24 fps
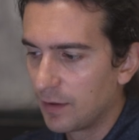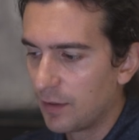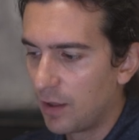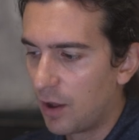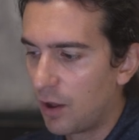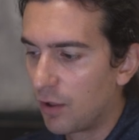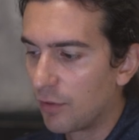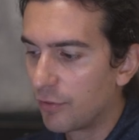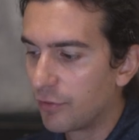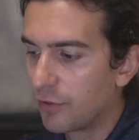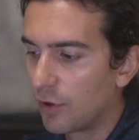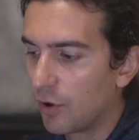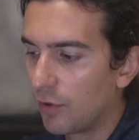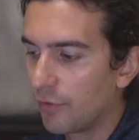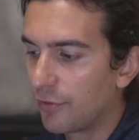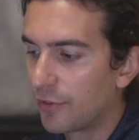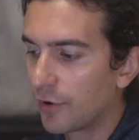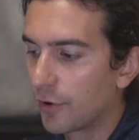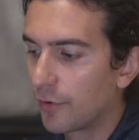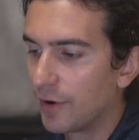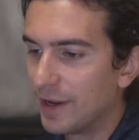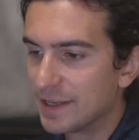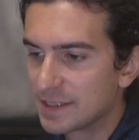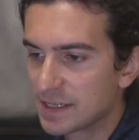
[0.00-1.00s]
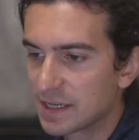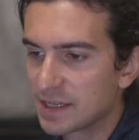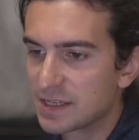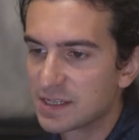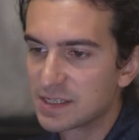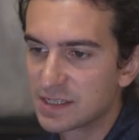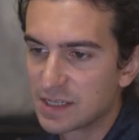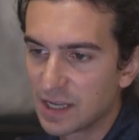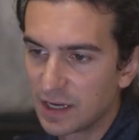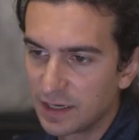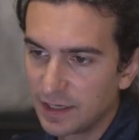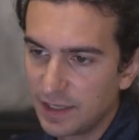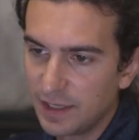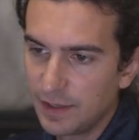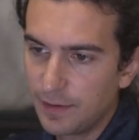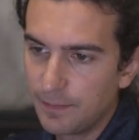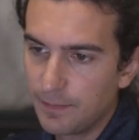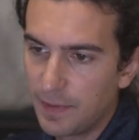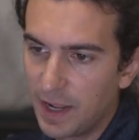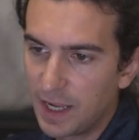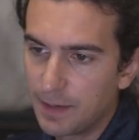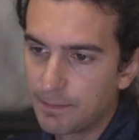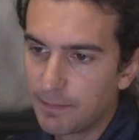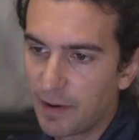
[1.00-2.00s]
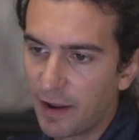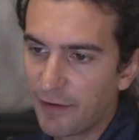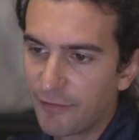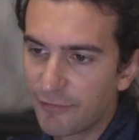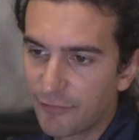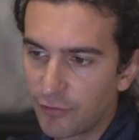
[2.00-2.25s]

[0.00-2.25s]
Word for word: although there is a study made by